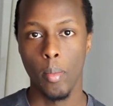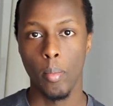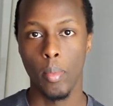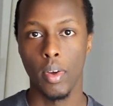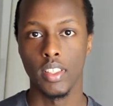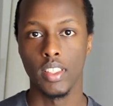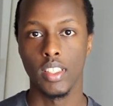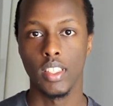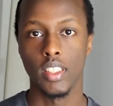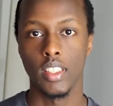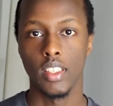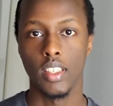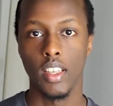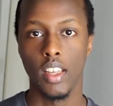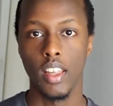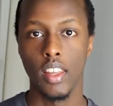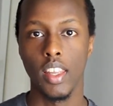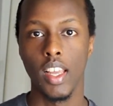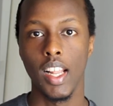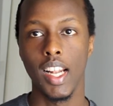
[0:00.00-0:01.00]
but
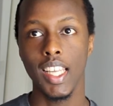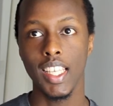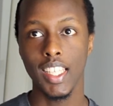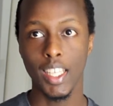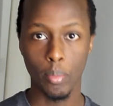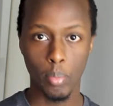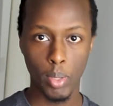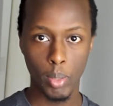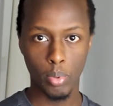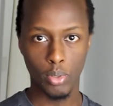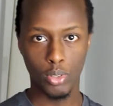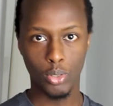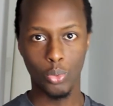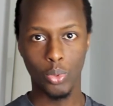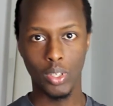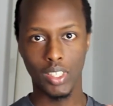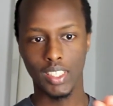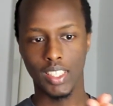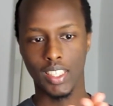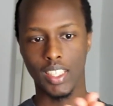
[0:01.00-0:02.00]
they're leading people
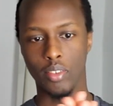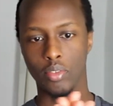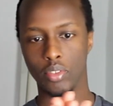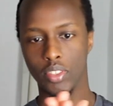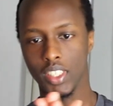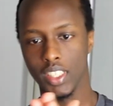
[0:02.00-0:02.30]
towards the devil.